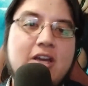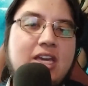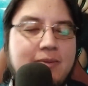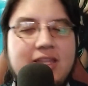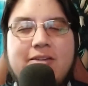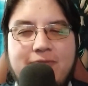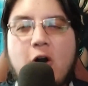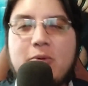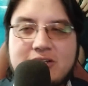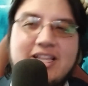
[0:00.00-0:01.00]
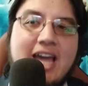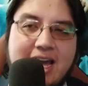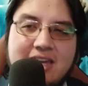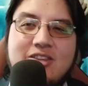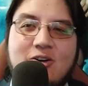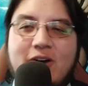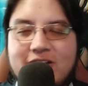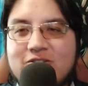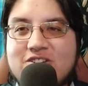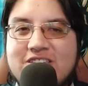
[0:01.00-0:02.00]
Even if, obviously, I know, I
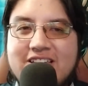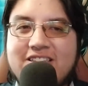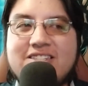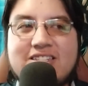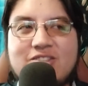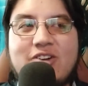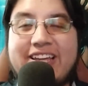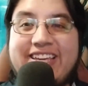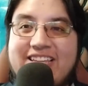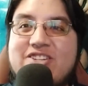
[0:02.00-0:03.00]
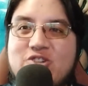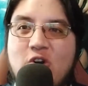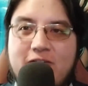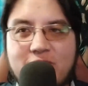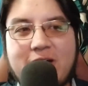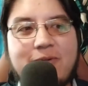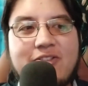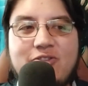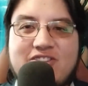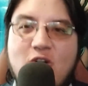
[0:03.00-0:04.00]
understand, this is not a kid's show for every
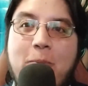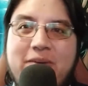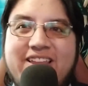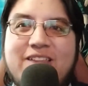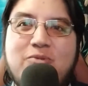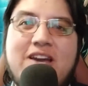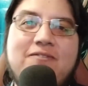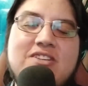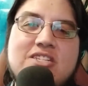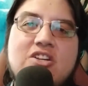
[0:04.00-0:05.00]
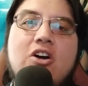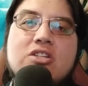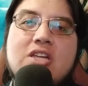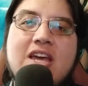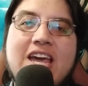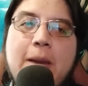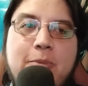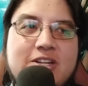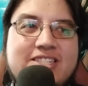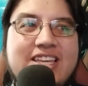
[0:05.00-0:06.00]
topic that we have discussed,
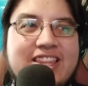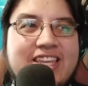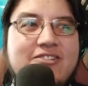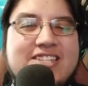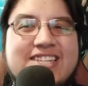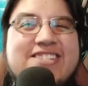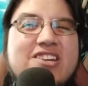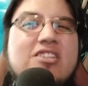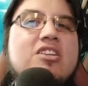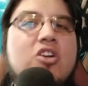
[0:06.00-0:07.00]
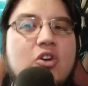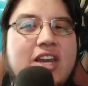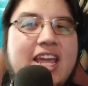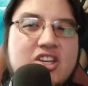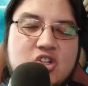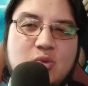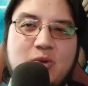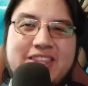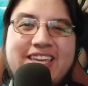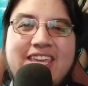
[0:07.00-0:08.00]
but still, there is a certain connection
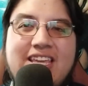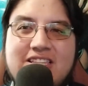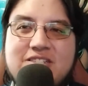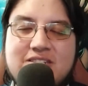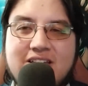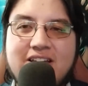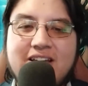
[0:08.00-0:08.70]
with kids,